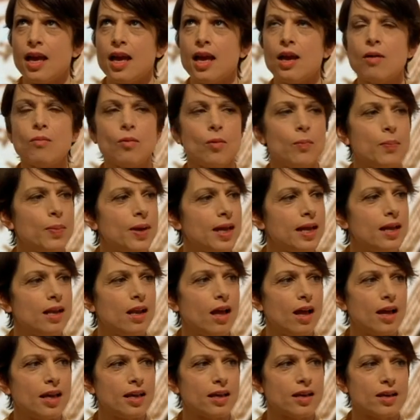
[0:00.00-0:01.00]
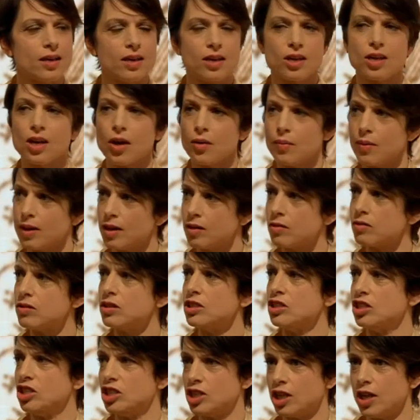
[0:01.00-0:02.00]
it will be like going on
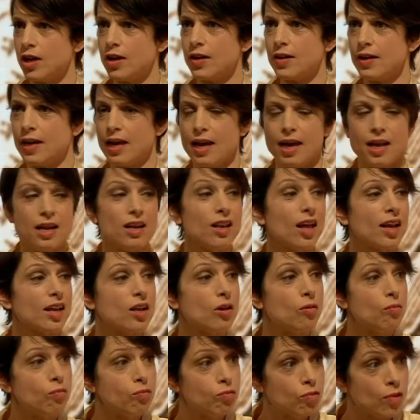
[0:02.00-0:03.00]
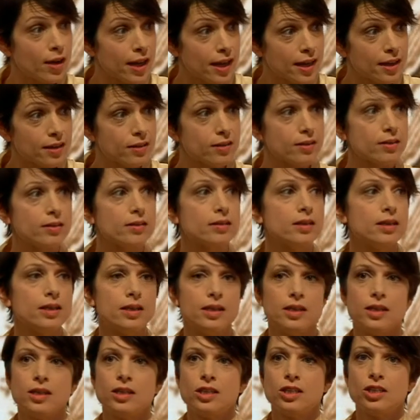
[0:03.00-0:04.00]
a journey, like a real
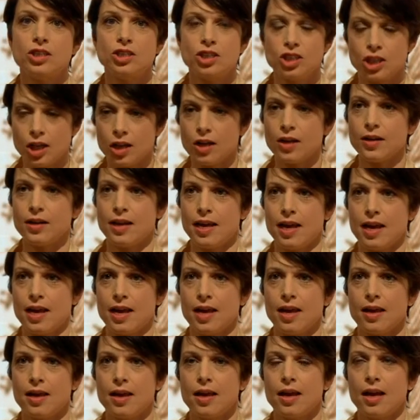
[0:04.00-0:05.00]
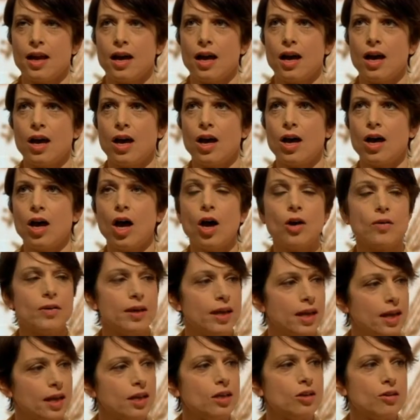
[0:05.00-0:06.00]
journey.
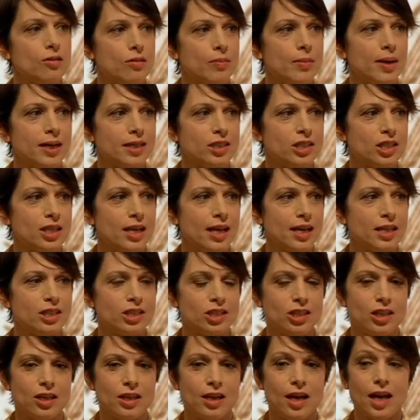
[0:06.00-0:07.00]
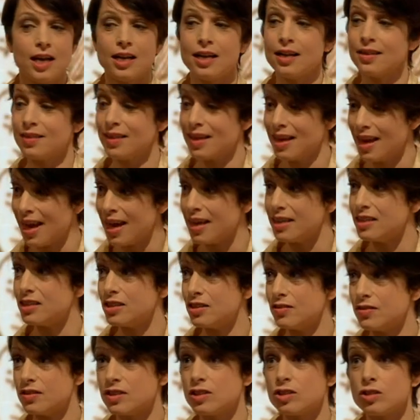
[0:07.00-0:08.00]
Only in your imagination. And at the end
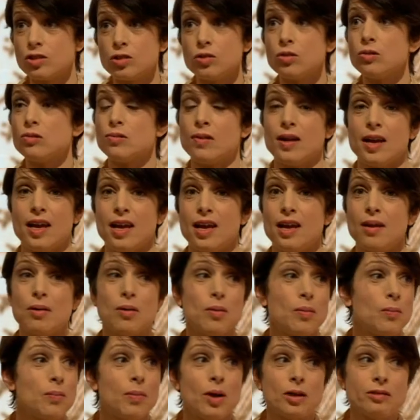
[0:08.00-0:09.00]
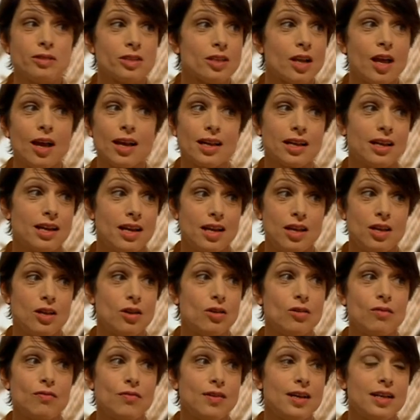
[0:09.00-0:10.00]
of a story, most likely
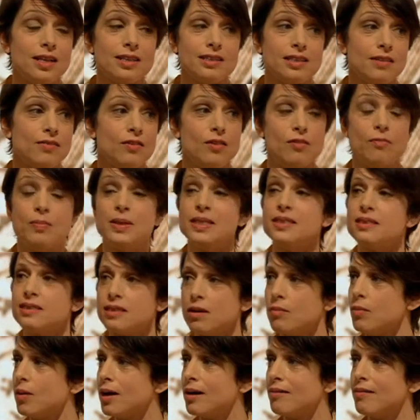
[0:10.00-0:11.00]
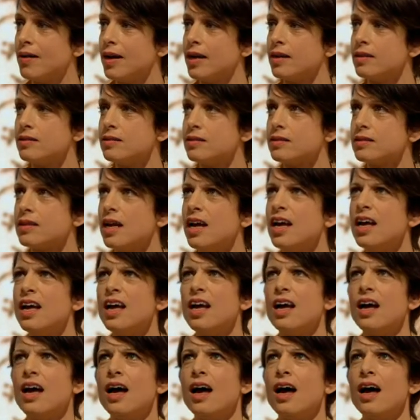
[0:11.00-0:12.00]
you'll feel as if you've been somewhere else.
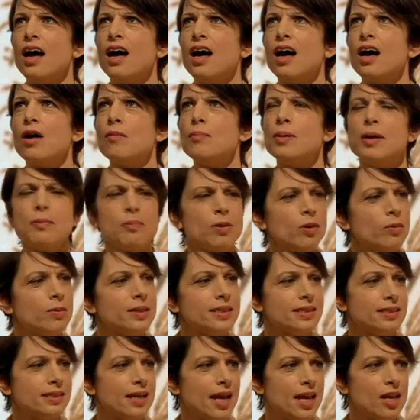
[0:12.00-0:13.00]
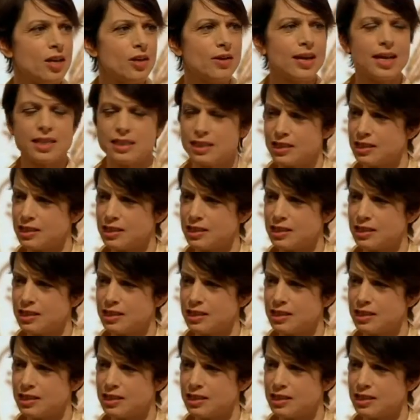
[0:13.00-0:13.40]
People always say you get